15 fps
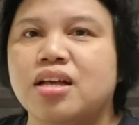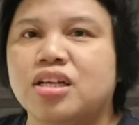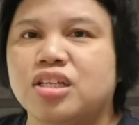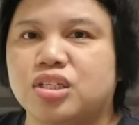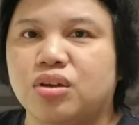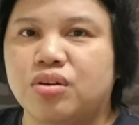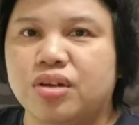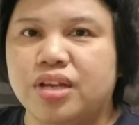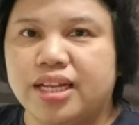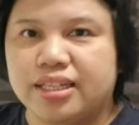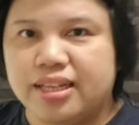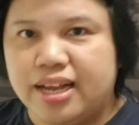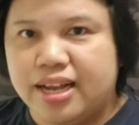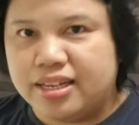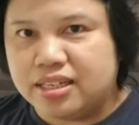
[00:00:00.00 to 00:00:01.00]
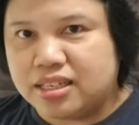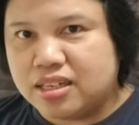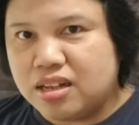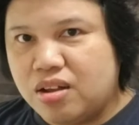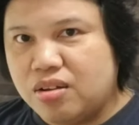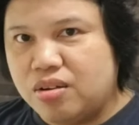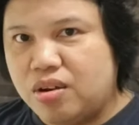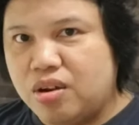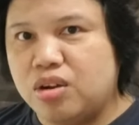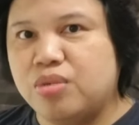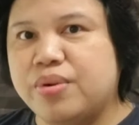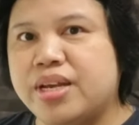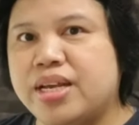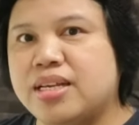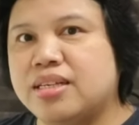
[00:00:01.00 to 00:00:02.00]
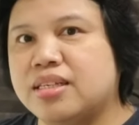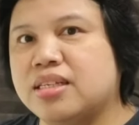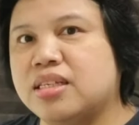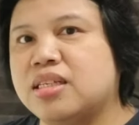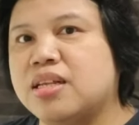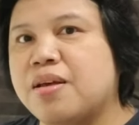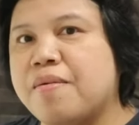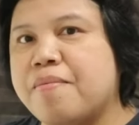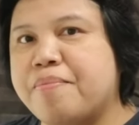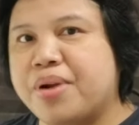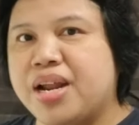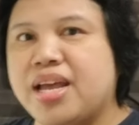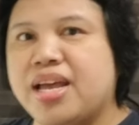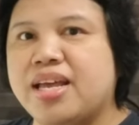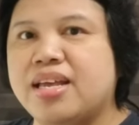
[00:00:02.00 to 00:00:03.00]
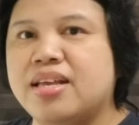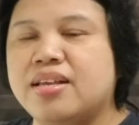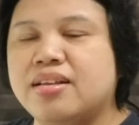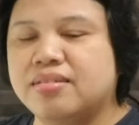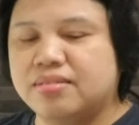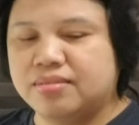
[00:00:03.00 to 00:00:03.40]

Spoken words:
So yan guys, always pray